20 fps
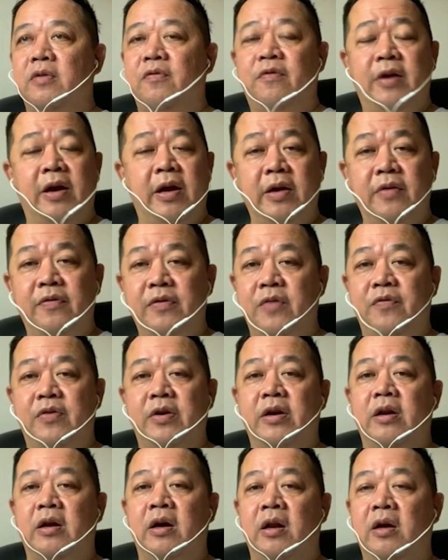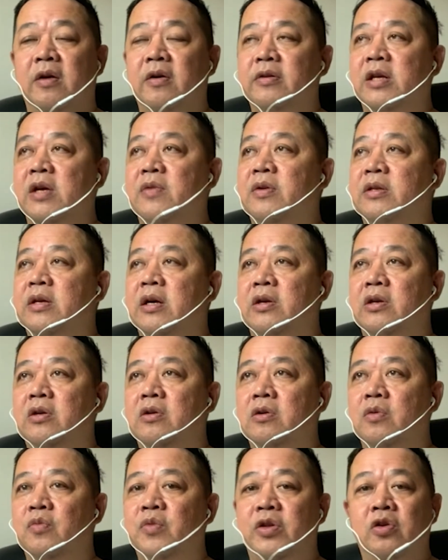Very difficult. A lot of them will tell
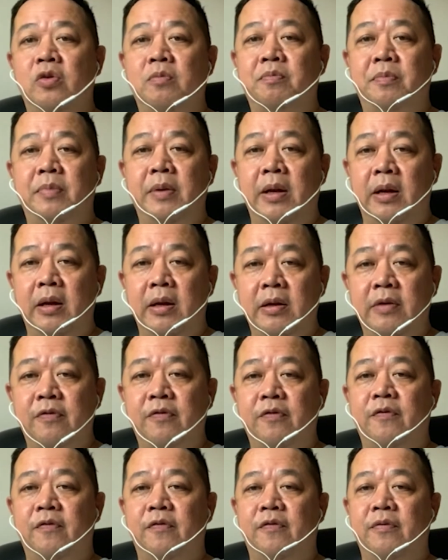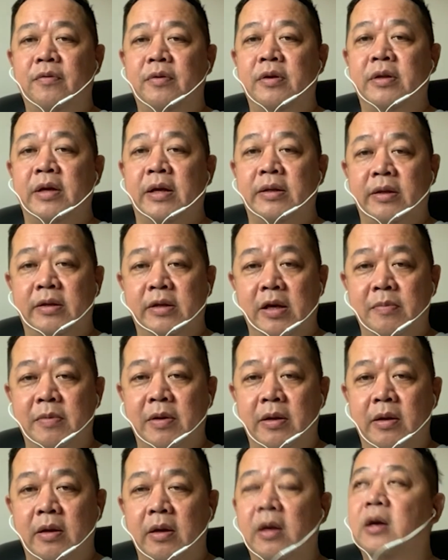you we don't believe in
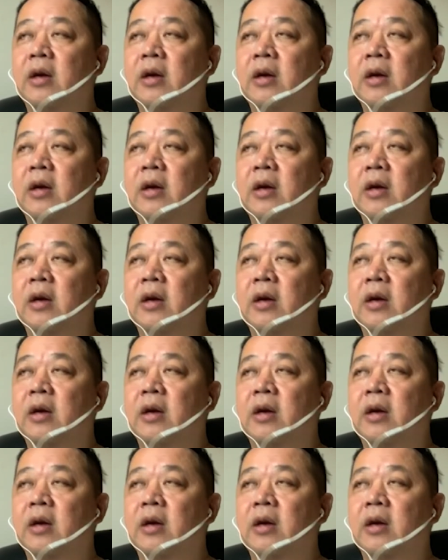entertainment.